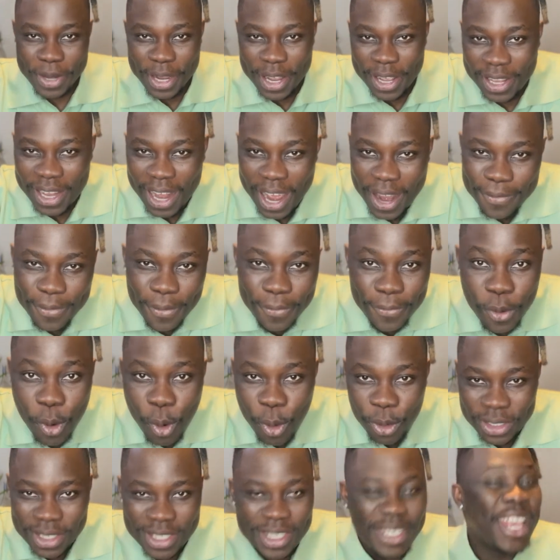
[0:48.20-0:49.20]
here live. Of
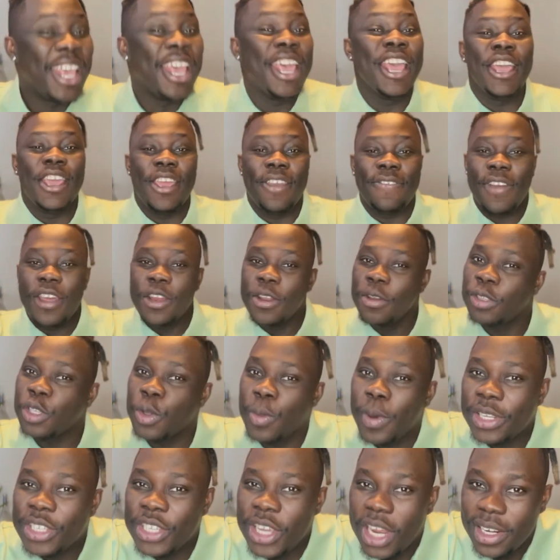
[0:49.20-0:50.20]
course, if you're new to
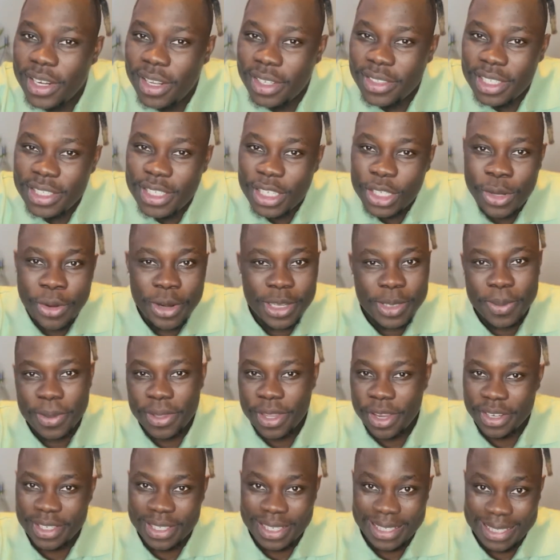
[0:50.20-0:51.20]
my channel, this is Crispin
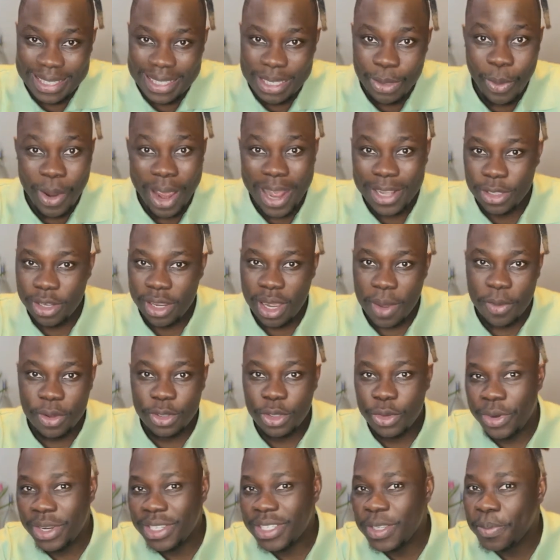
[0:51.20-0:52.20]
360, where I talk
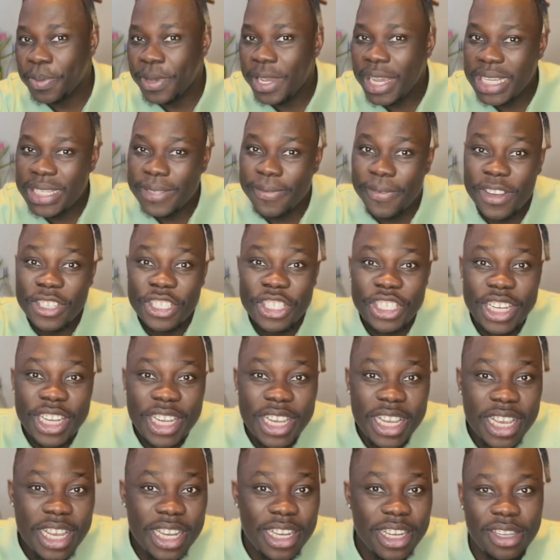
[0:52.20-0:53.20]
about recipes,
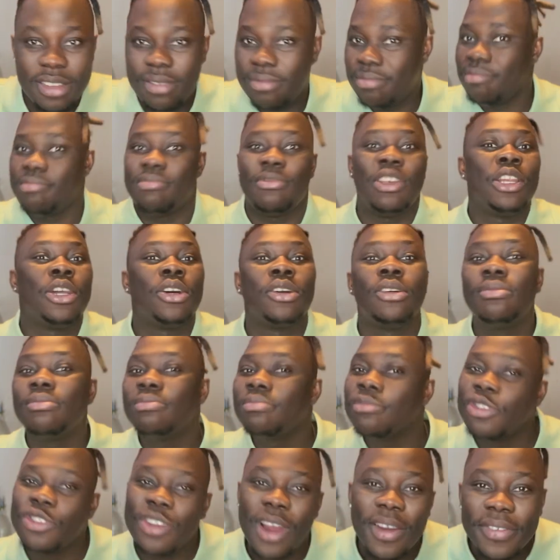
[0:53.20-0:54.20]
fashion,
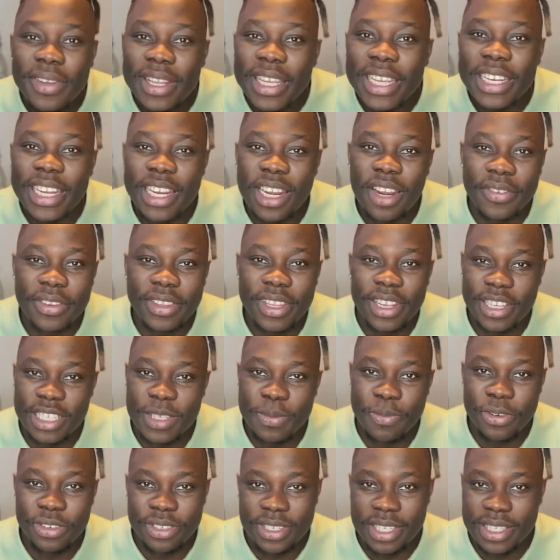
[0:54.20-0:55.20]
traveling and everything,
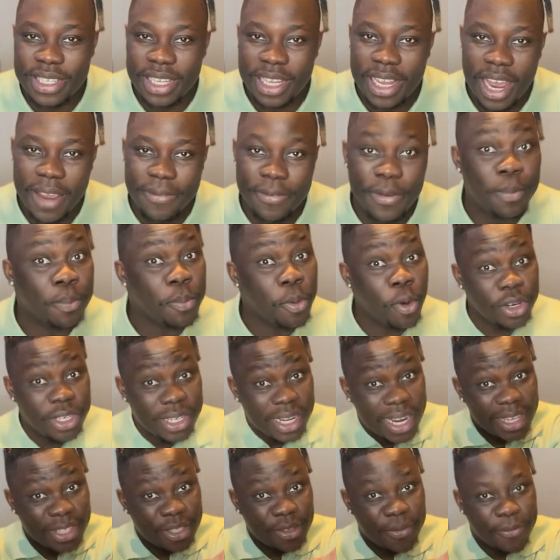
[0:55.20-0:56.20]
experiences in life, and
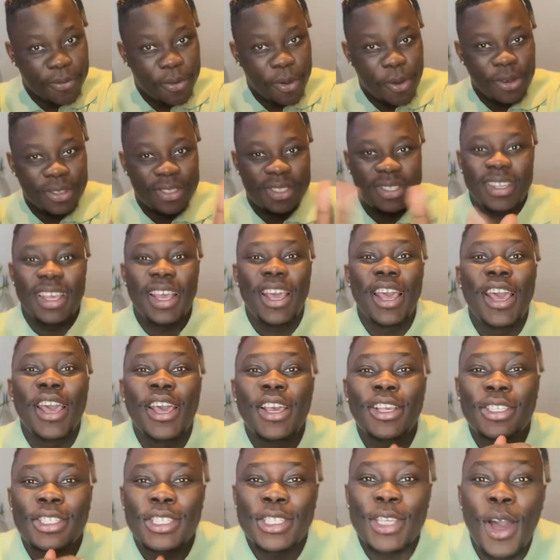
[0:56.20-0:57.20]
podcast, of course.
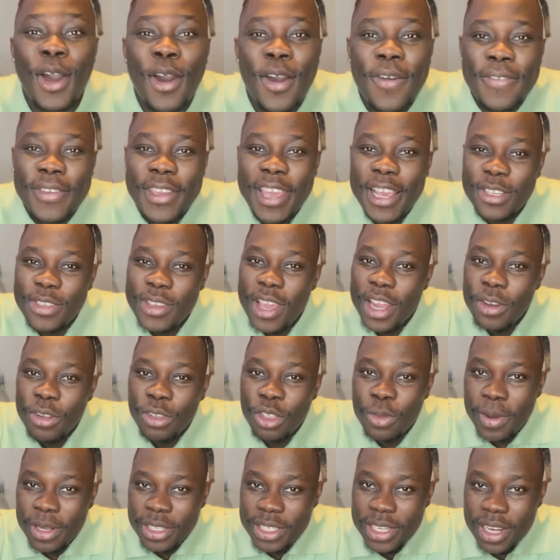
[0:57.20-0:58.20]
So, in case you're new
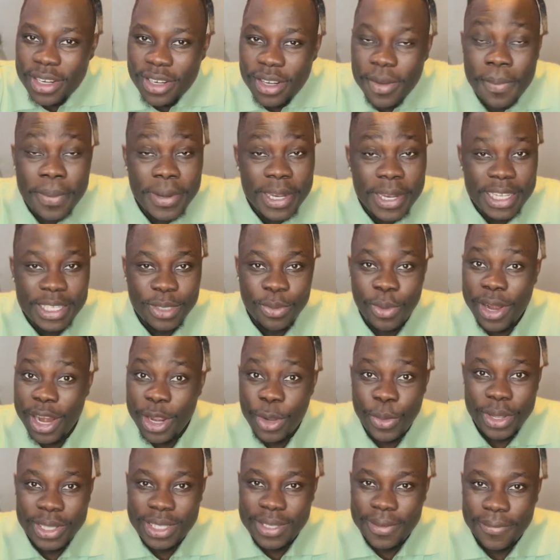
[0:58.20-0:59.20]
to my channel, please, what are you
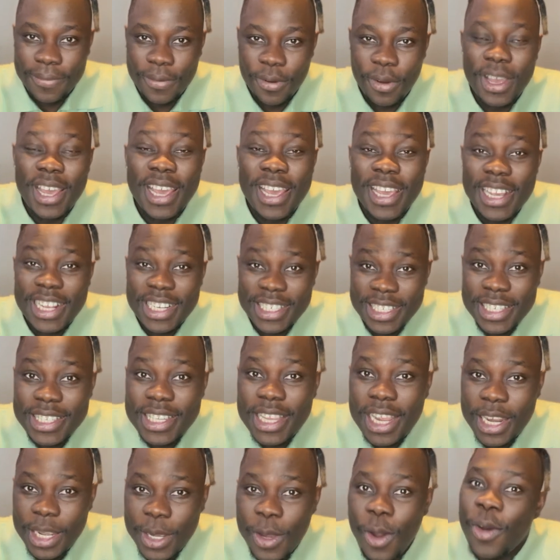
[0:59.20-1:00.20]
waiting for? Just
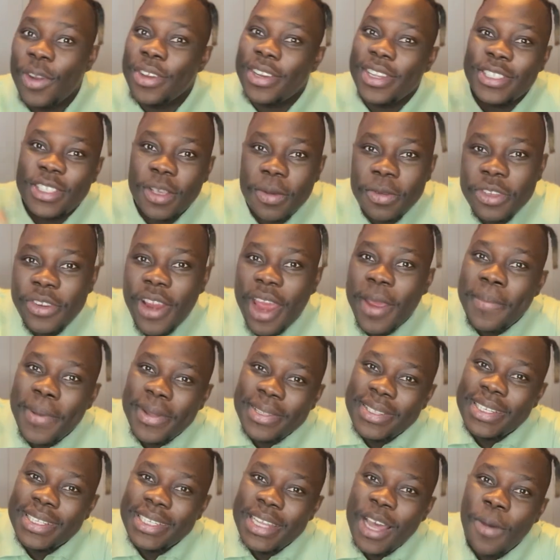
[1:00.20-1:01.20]
click on the subscribe
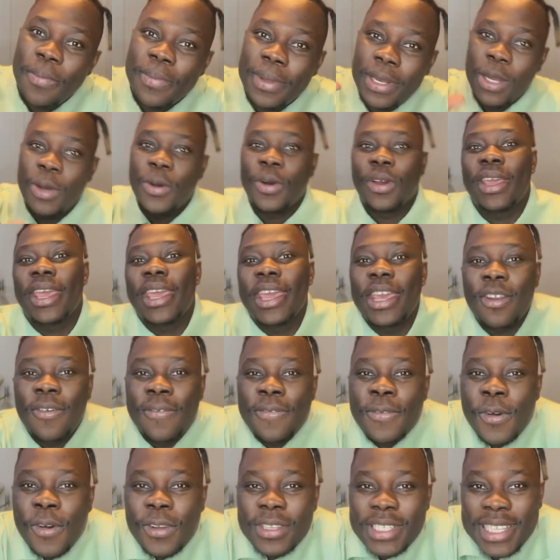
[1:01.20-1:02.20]
button down below, okay? Of
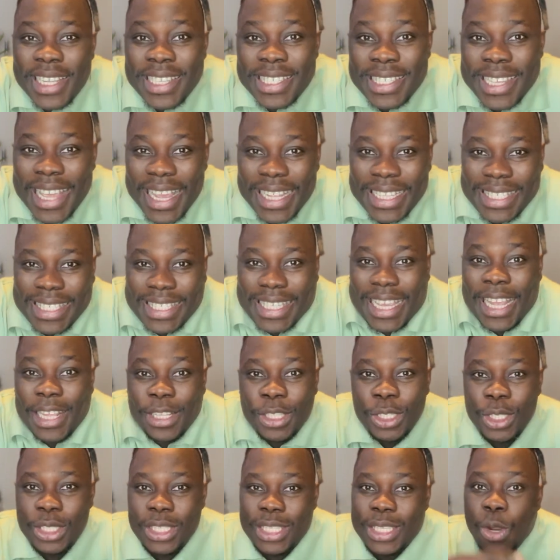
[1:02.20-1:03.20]
course, let's get
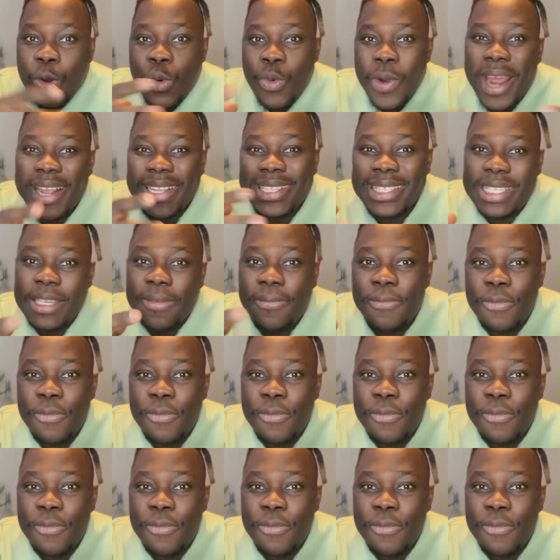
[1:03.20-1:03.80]
interactive